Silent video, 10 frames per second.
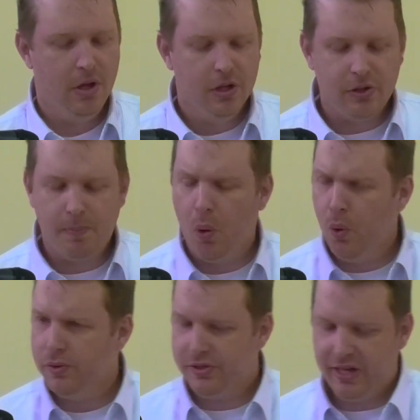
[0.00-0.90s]
So
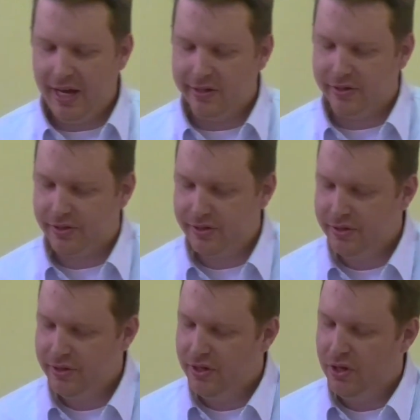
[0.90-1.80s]
Paul
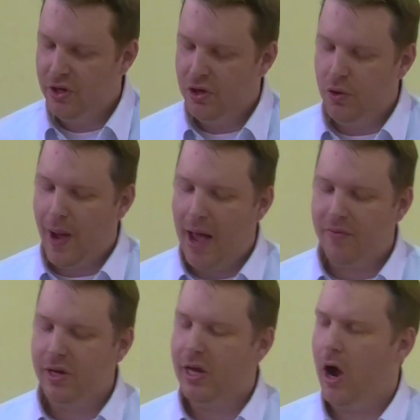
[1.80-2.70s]
says, you have
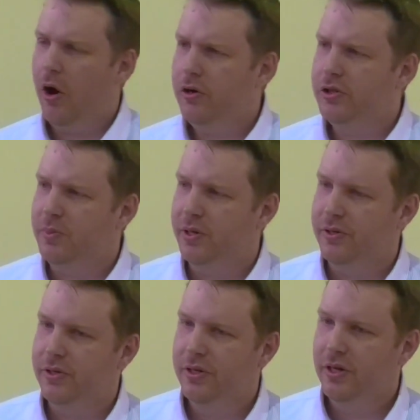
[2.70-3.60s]

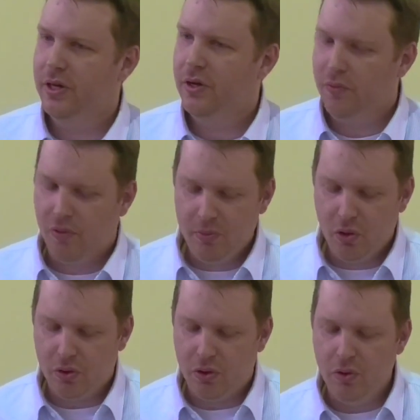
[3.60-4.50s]
encouragement from
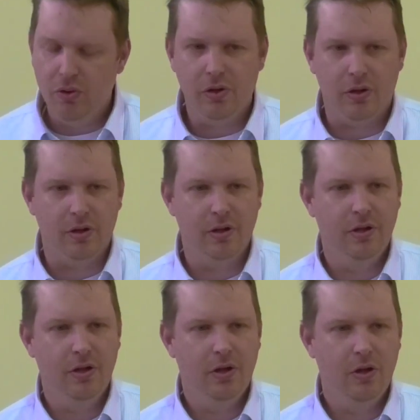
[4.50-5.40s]
your union
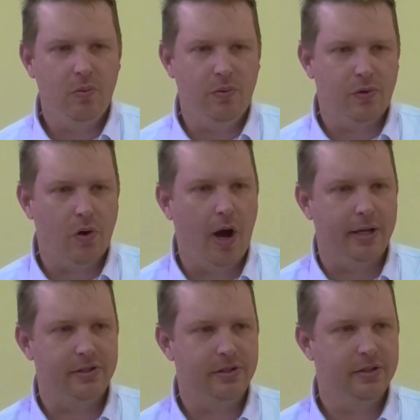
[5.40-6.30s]
with
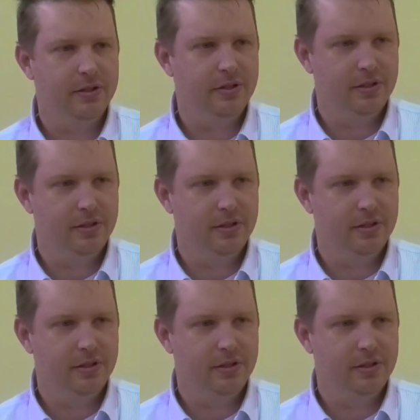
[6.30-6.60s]
Christ.